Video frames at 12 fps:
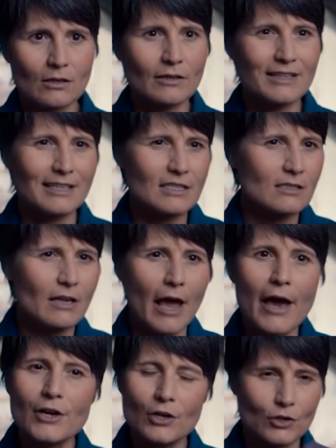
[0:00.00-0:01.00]
all that
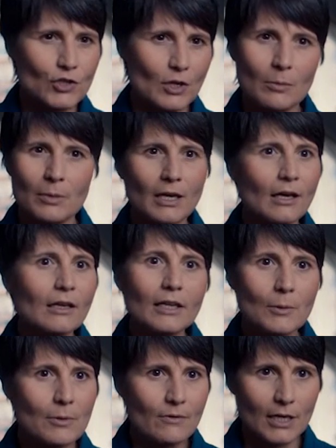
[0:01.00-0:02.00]
energy being
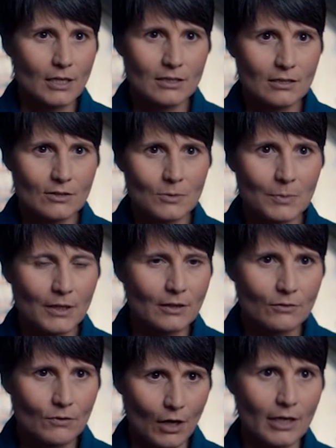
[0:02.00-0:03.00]
liberated by
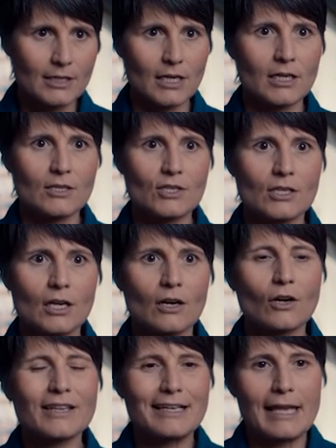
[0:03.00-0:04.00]
the rocket engine, and
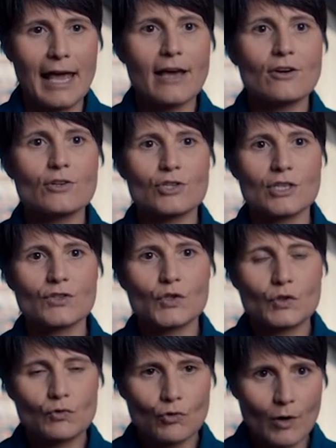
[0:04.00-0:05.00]
all that energy is
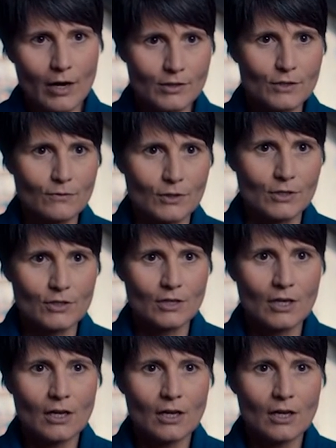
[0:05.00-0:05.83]
transferred